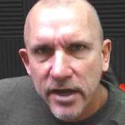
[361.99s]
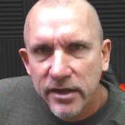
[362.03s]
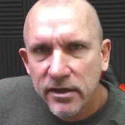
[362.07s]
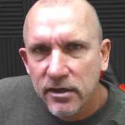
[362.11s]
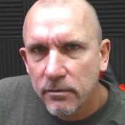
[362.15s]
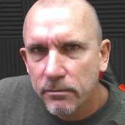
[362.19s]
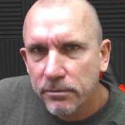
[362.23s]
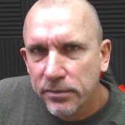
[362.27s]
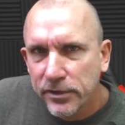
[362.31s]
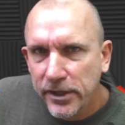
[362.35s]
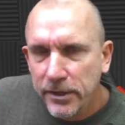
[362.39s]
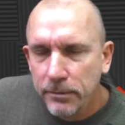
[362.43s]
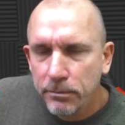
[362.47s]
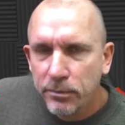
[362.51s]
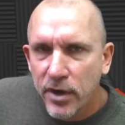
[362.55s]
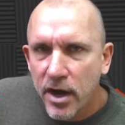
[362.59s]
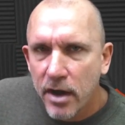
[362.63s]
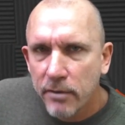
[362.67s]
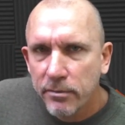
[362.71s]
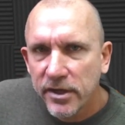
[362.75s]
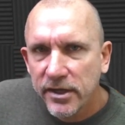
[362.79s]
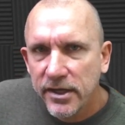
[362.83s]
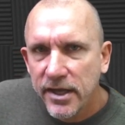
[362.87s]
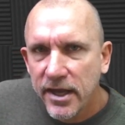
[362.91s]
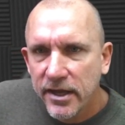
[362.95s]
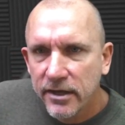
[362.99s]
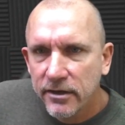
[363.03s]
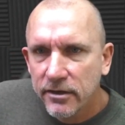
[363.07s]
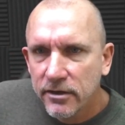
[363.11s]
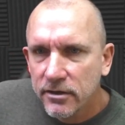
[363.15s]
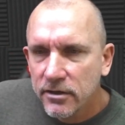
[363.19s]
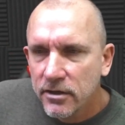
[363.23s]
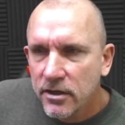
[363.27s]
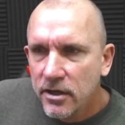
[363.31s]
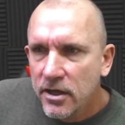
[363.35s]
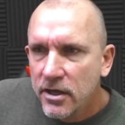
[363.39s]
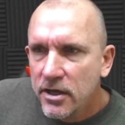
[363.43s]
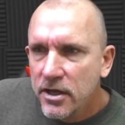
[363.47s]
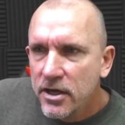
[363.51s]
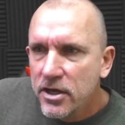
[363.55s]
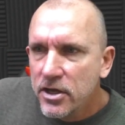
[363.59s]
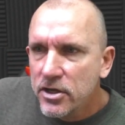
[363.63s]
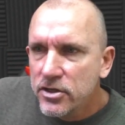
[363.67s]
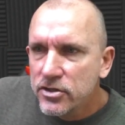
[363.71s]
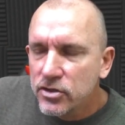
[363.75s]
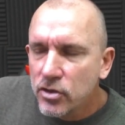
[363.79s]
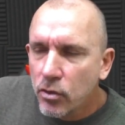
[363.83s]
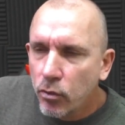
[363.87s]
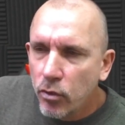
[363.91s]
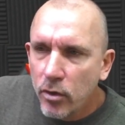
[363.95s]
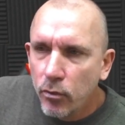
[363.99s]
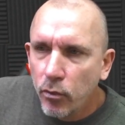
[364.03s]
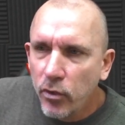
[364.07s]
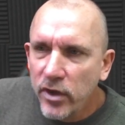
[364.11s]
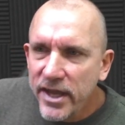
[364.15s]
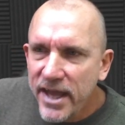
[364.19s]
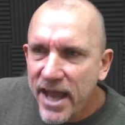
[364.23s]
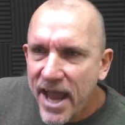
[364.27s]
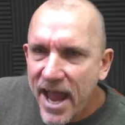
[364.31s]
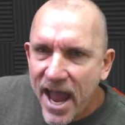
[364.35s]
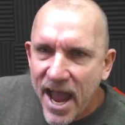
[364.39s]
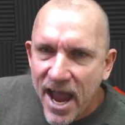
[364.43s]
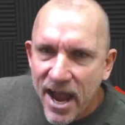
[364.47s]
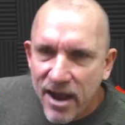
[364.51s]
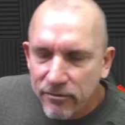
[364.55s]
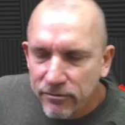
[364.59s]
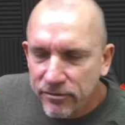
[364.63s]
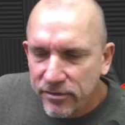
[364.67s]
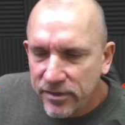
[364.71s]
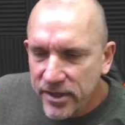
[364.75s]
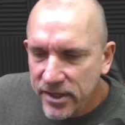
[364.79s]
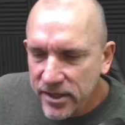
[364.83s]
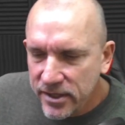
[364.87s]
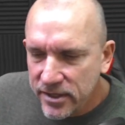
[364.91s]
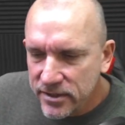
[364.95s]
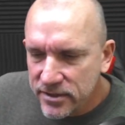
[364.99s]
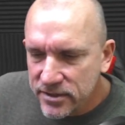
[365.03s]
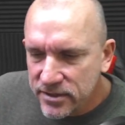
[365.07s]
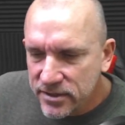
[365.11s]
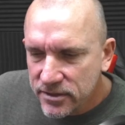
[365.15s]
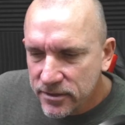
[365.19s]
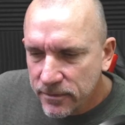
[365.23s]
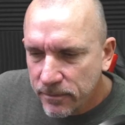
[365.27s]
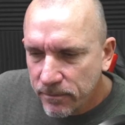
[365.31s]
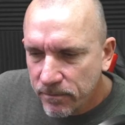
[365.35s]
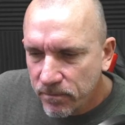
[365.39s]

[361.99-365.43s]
Complete propaganda. So when we have these